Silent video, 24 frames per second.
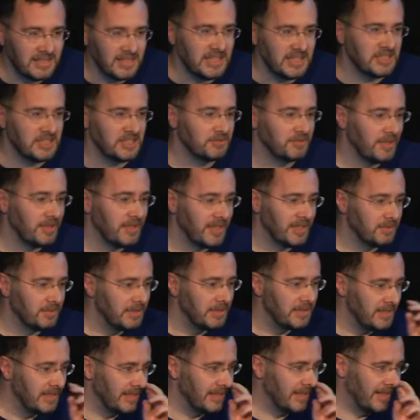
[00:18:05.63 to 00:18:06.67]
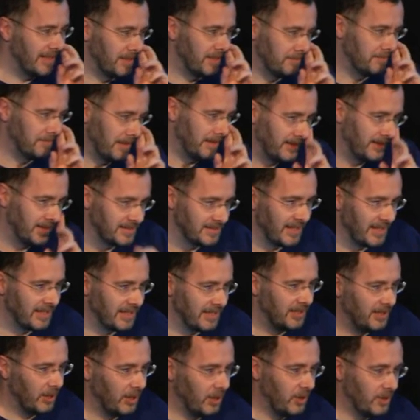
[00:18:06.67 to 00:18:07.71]
This is really admitting kind of, I guess, like
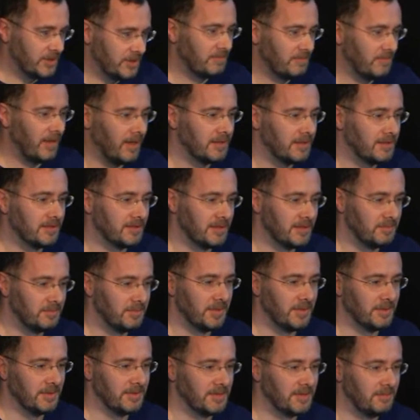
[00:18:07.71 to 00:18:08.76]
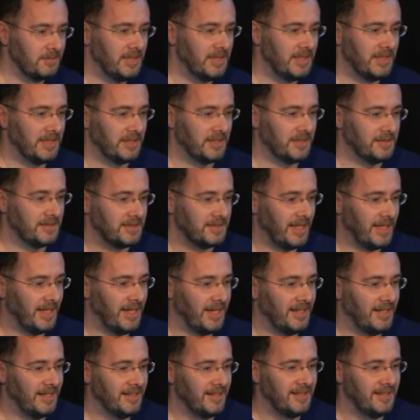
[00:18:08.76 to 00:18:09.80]
a loss function approach. So meaning you
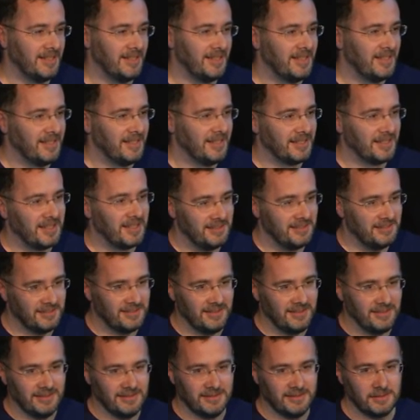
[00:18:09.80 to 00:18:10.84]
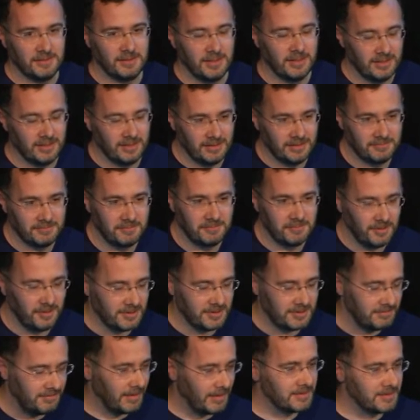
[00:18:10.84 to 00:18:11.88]
say, Kendall uh,
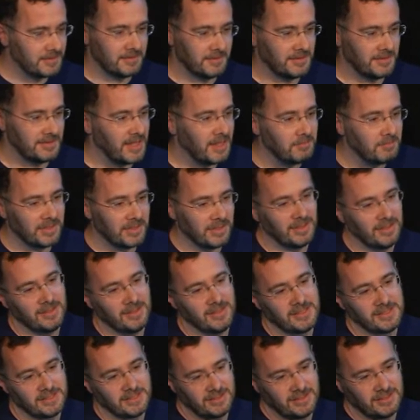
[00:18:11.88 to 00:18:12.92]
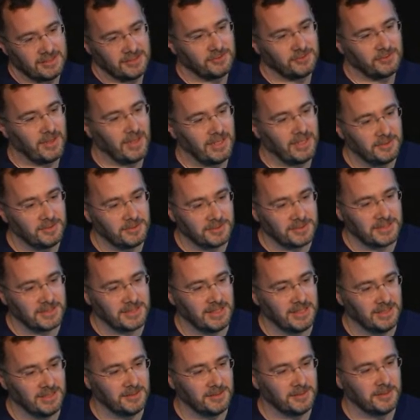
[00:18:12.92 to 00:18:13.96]
loss function or something like this, and then try to
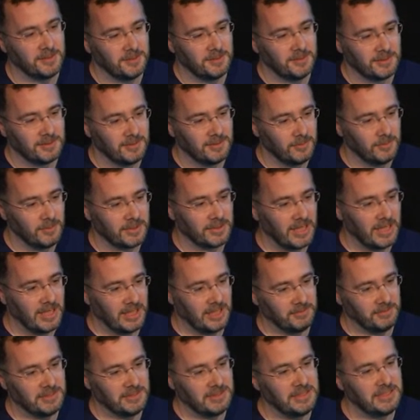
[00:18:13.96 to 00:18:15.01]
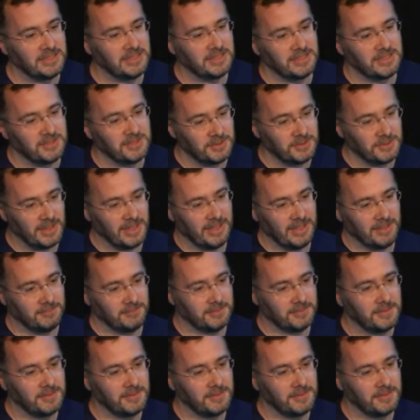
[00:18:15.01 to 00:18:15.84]
see what kind of a distance you have.